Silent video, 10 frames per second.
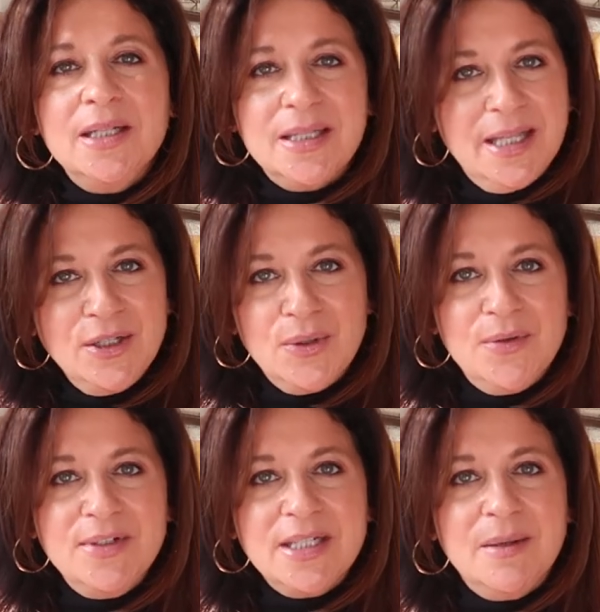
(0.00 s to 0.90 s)
It'll let you know
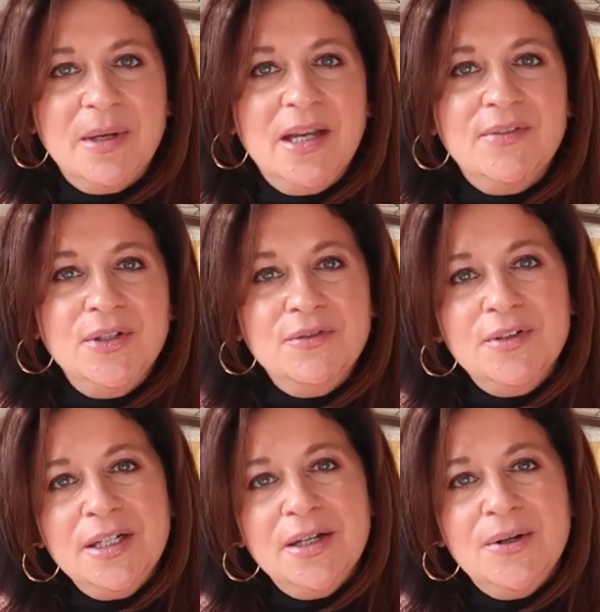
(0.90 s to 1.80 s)
every time I have a new
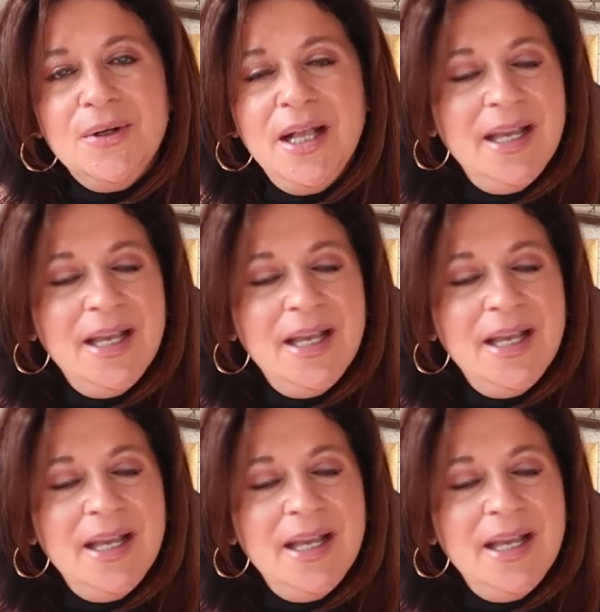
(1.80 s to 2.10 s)
video.